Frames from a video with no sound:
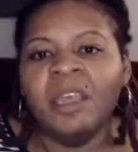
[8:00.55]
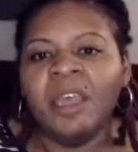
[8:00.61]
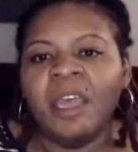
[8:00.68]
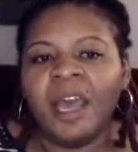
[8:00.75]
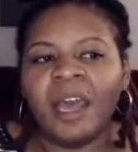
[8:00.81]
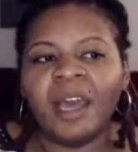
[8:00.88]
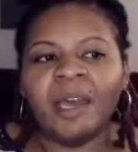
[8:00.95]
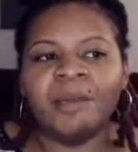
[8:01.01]

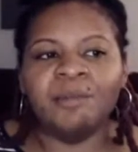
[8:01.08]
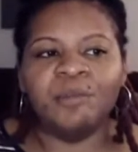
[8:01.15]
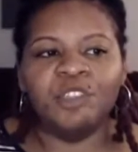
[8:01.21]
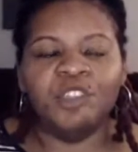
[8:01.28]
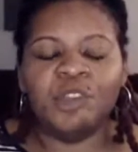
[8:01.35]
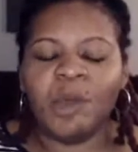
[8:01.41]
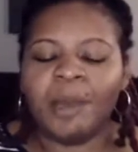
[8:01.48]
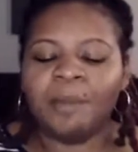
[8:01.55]

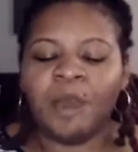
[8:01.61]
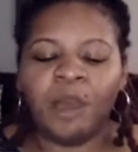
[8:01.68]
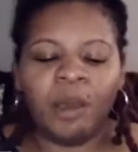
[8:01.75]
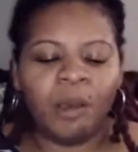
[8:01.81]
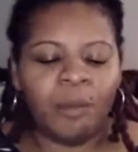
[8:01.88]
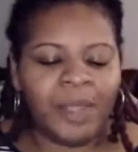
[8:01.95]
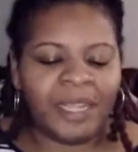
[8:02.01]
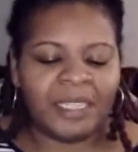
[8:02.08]
I'm
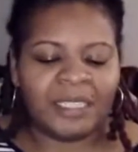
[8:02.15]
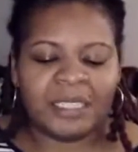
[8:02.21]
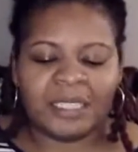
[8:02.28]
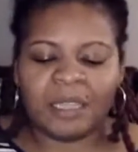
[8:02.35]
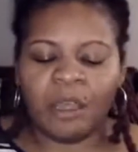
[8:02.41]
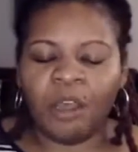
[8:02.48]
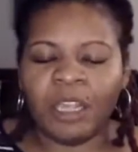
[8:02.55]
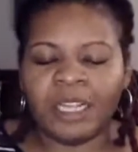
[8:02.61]
always
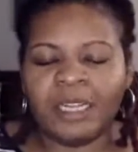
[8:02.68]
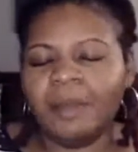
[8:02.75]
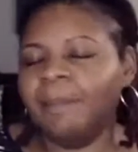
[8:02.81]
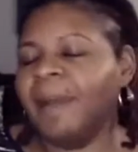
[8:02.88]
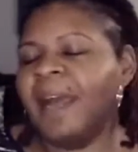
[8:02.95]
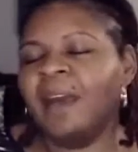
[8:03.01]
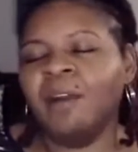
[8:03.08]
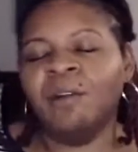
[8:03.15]
talking
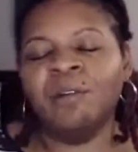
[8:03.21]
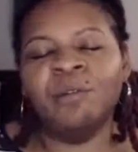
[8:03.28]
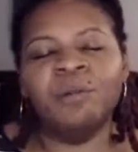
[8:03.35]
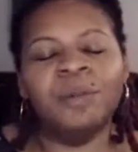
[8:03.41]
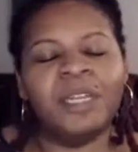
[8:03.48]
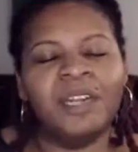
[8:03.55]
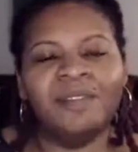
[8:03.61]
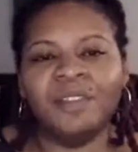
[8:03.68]
about
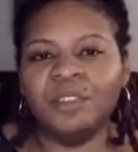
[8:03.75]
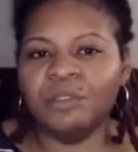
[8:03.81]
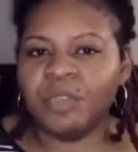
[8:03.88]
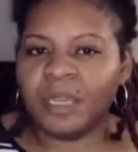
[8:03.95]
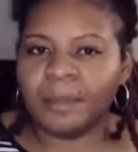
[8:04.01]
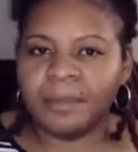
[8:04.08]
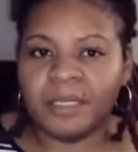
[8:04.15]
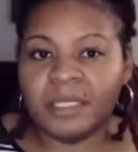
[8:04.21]
whenever you
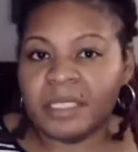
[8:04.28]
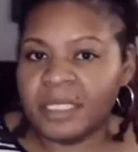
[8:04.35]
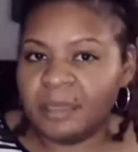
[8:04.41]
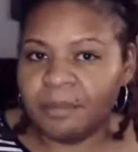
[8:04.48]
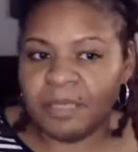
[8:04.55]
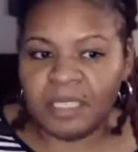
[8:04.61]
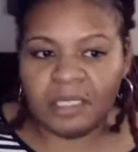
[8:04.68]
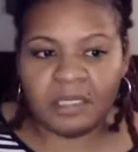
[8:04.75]
come to see
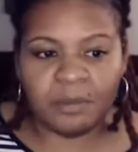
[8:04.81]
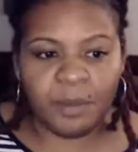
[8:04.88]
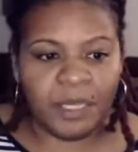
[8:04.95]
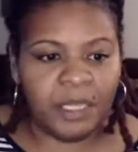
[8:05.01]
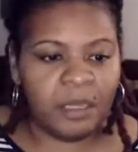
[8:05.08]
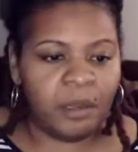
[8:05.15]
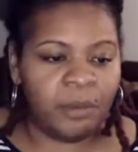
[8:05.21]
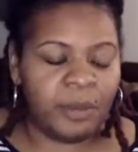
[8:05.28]
me
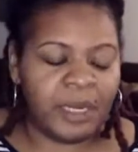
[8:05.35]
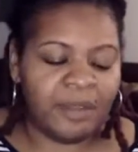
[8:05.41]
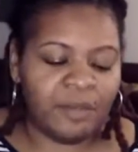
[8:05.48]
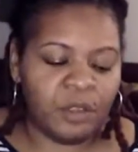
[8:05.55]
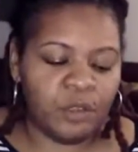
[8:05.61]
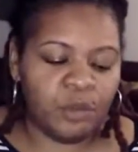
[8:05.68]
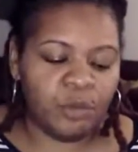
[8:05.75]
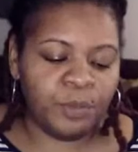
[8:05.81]
speak or
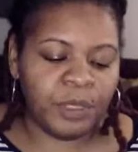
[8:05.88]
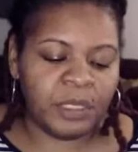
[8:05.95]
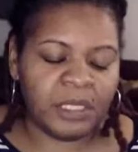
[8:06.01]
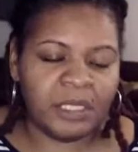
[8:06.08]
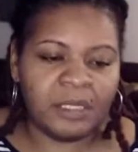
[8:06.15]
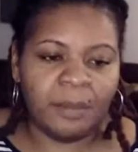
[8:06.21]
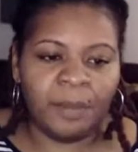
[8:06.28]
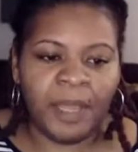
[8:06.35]
whenever you
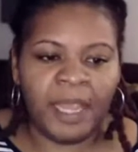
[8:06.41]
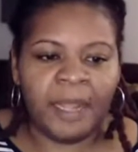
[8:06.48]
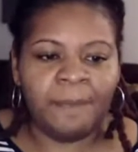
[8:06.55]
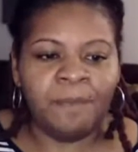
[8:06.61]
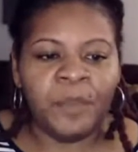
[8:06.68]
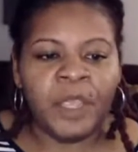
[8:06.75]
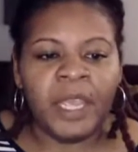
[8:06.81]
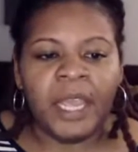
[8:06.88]

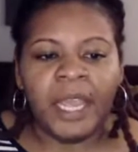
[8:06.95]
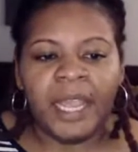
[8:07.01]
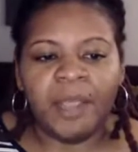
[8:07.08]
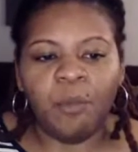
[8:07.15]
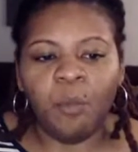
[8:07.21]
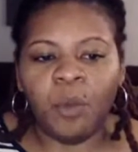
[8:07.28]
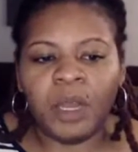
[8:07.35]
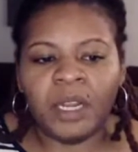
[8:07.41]
participate
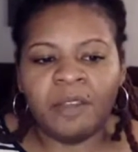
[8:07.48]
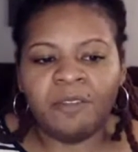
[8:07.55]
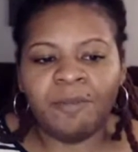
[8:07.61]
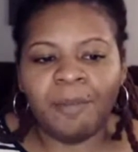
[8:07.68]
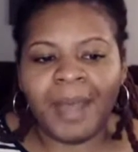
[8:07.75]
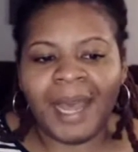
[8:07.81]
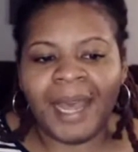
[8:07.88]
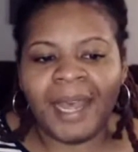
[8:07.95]
in one of
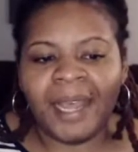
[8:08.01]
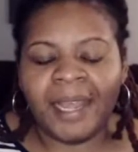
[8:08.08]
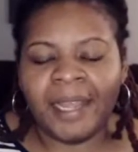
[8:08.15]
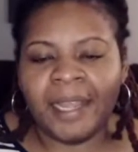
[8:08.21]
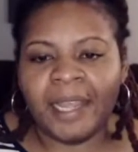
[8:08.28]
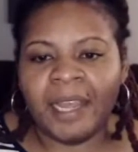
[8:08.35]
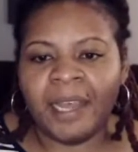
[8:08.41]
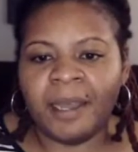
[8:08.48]

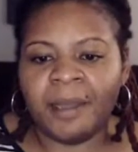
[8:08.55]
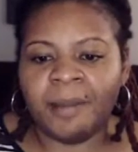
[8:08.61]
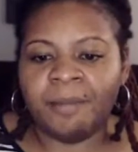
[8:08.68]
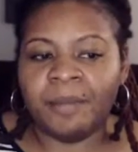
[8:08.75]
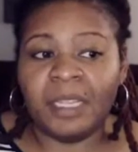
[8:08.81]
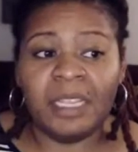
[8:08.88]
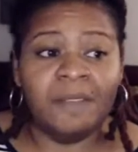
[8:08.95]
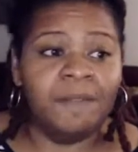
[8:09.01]
my
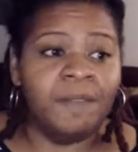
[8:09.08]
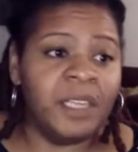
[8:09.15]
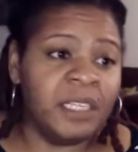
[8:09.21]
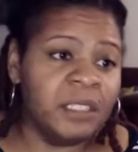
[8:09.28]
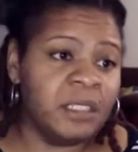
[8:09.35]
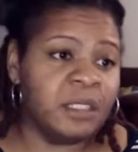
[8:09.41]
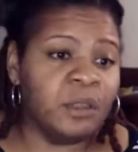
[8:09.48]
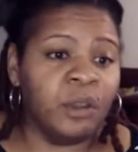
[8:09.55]

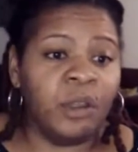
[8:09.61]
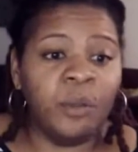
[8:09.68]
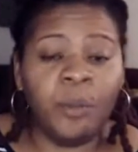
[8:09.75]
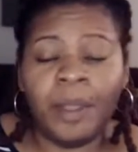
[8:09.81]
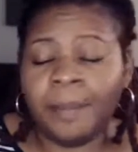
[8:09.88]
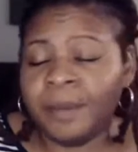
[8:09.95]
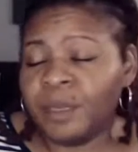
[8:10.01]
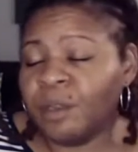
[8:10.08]
events or a
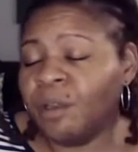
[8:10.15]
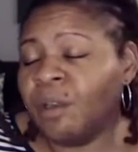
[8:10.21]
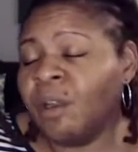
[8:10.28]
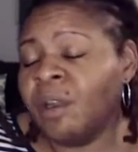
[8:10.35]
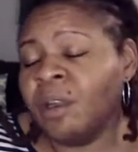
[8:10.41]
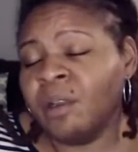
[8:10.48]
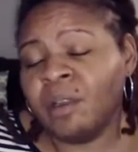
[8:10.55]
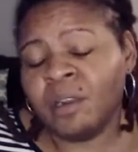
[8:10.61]

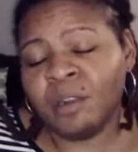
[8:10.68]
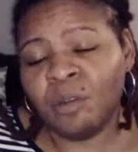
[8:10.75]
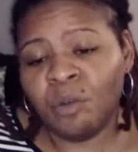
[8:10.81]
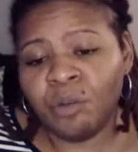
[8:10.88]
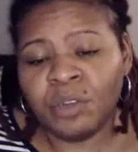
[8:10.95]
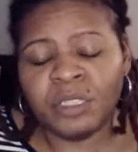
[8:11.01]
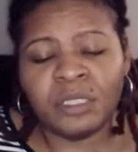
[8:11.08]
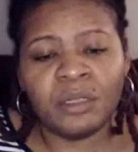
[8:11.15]
webinar or a
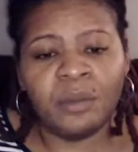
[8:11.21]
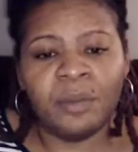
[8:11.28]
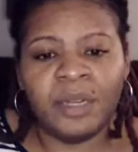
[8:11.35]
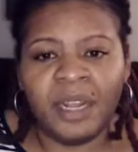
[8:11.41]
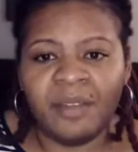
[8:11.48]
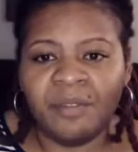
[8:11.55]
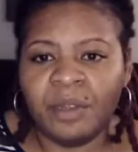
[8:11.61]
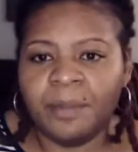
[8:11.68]
course or
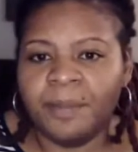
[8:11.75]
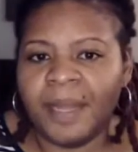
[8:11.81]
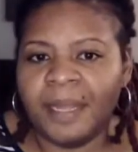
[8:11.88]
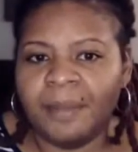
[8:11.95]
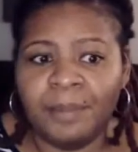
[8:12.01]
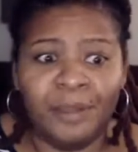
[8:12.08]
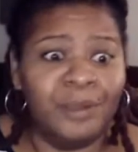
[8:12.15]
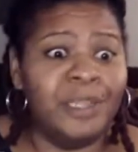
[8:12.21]
whatever it
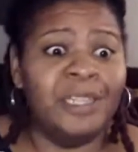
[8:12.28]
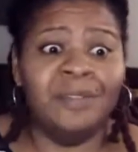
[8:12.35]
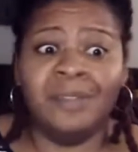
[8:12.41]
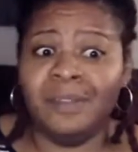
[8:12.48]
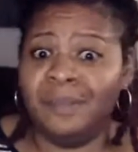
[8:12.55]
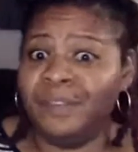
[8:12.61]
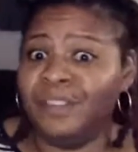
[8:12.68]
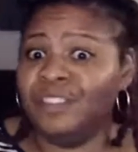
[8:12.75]
might be, or
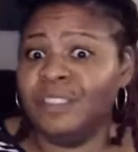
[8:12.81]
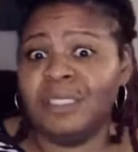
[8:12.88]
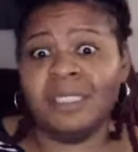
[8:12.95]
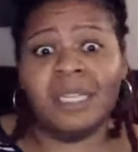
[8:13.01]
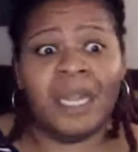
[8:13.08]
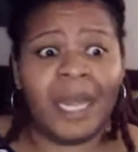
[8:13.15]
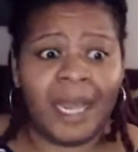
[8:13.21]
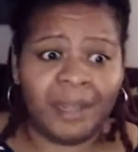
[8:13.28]
even if it's just
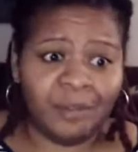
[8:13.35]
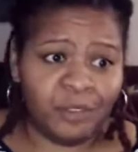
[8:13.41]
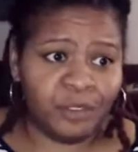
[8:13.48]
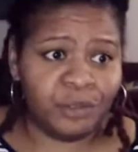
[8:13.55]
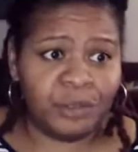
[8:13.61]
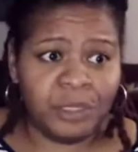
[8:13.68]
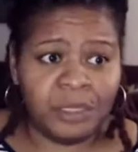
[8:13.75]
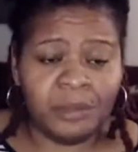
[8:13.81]
a live
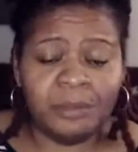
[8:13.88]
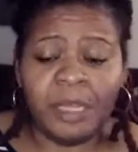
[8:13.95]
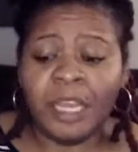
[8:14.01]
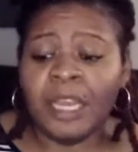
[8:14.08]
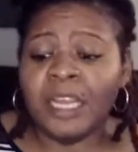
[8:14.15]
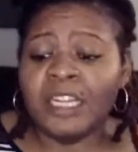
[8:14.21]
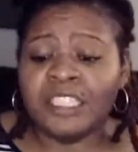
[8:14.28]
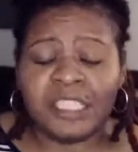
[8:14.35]
stream,
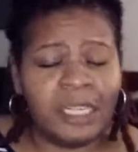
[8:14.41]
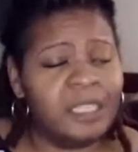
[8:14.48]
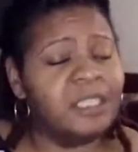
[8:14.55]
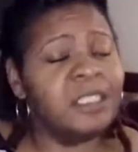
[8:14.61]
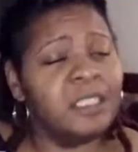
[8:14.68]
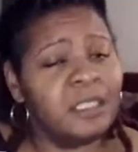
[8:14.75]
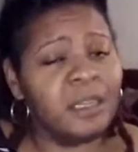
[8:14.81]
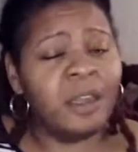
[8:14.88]

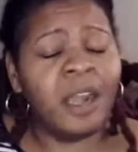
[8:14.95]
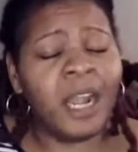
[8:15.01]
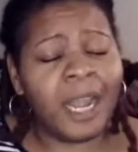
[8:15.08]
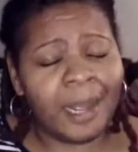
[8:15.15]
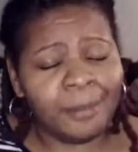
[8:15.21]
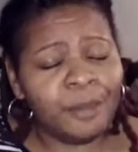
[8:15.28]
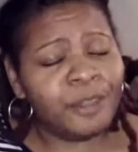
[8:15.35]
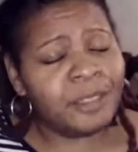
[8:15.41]
chances are
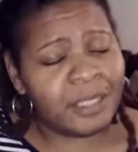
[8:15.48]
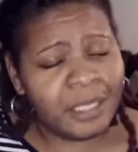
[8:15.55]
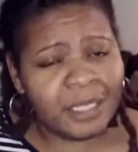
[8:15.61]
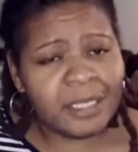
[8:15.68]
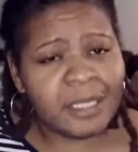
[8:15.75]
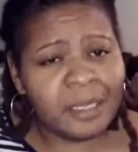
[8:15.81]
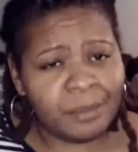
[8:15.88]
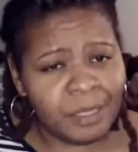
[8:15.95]
I'm going to say
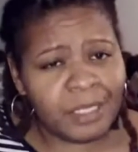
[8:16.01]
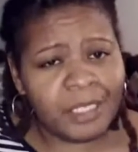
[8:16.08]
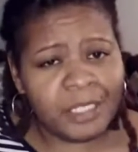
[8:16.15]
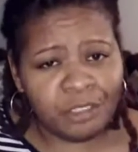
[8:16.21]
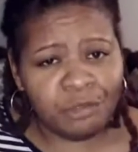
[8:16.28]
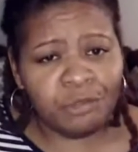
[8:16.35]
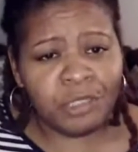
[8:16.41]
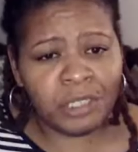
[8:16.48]
something
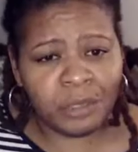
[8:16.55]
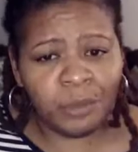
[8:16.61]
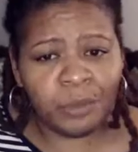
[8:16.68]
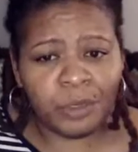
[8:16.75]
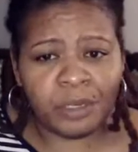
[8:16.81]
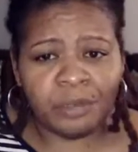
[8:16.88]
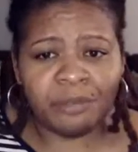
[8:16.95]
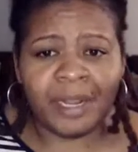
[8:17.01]
that you're going to
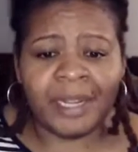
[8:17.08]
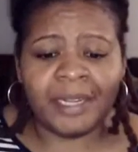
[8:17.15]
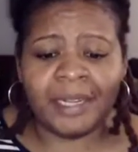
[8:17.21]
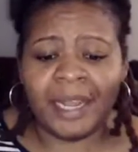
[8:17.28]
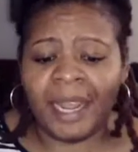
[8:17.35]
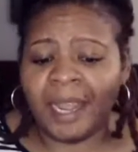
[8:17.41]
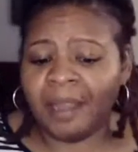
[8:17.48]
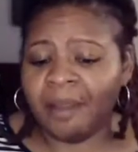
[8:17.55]
want to write
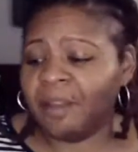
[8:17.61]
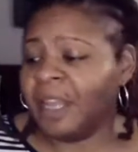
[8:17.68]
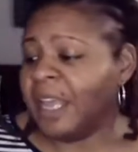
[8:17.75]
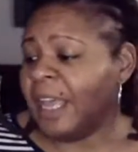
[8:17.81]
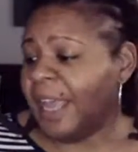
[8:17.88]
down.